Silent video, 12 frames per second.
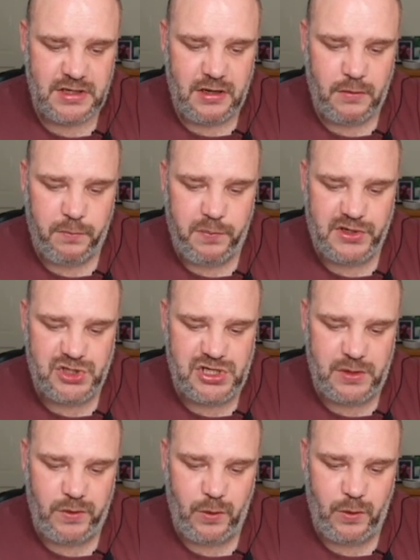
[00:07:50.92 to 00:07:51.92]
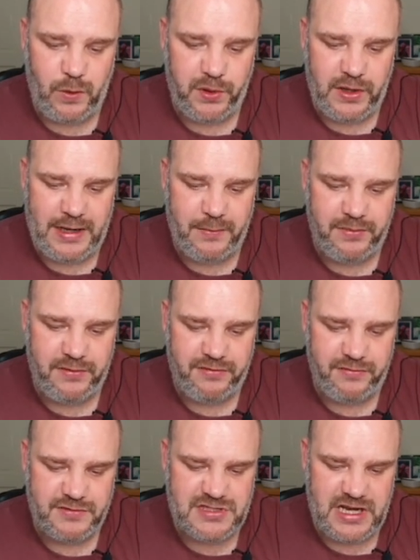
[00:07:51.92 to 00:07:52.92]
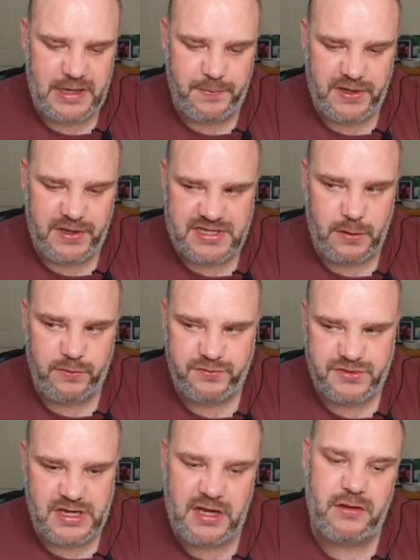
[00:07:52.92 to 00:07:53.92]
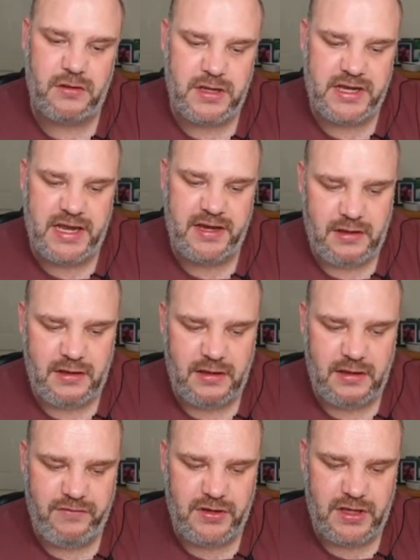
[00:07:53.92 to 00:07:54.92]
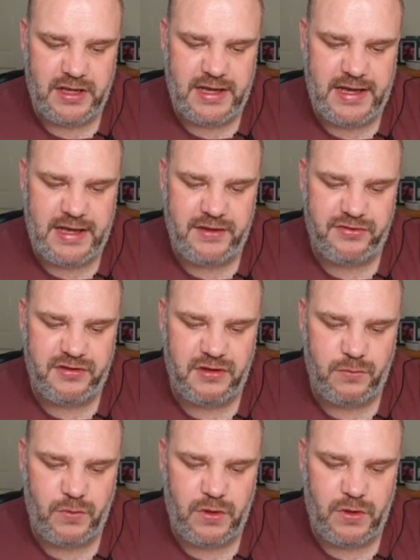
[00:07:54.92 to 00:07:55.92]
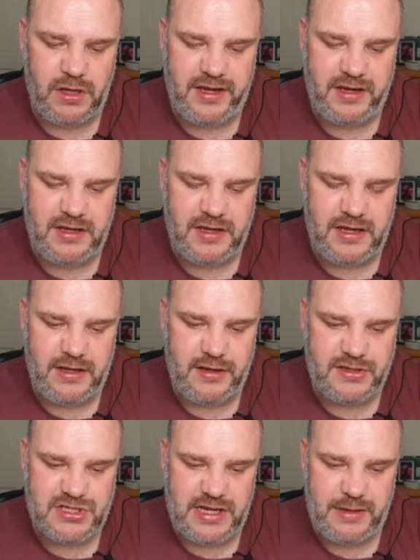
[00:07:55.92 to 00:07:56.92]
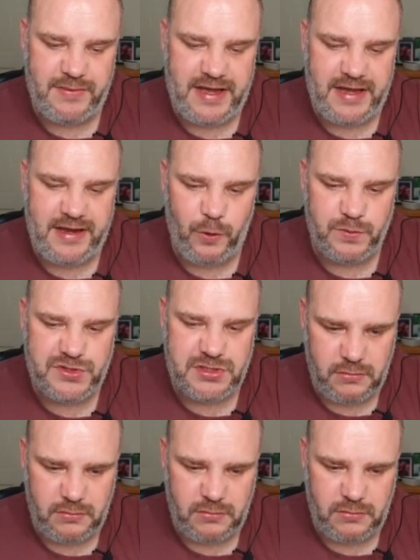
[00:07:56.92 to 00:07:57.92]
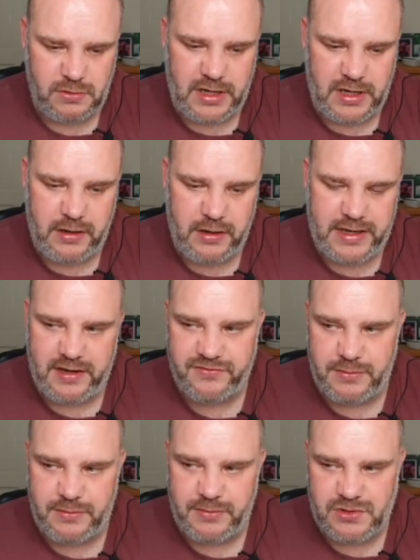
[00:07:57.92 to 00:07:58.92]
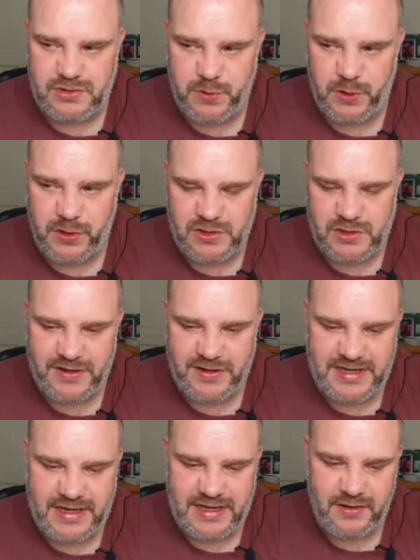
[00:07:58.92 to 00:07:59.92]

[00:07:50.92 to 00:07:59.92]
but she will put up a sleep herself. So again, if you can get to them while they're asleep, that helps. You know, again, if somebody else is putting those buffs out there, you